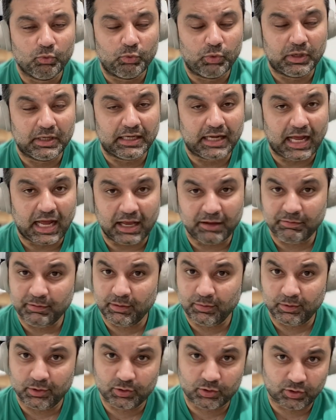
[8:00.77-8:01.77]
will I be
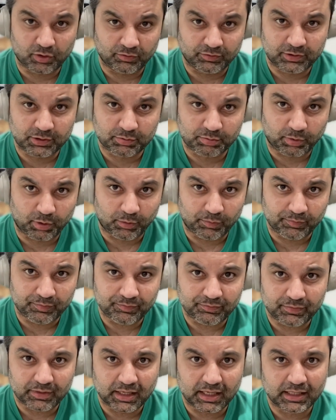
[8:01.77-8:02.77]
able to solve this
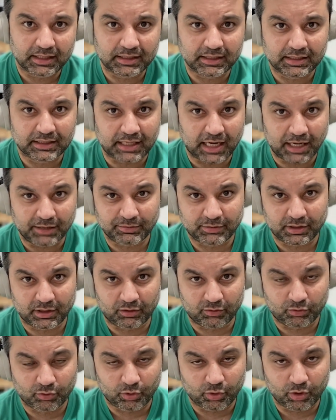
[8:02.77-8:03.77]
problem in the time that
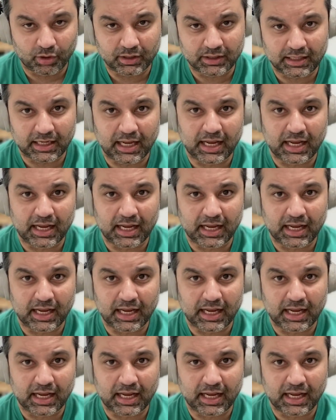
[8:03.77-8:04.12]
I've got,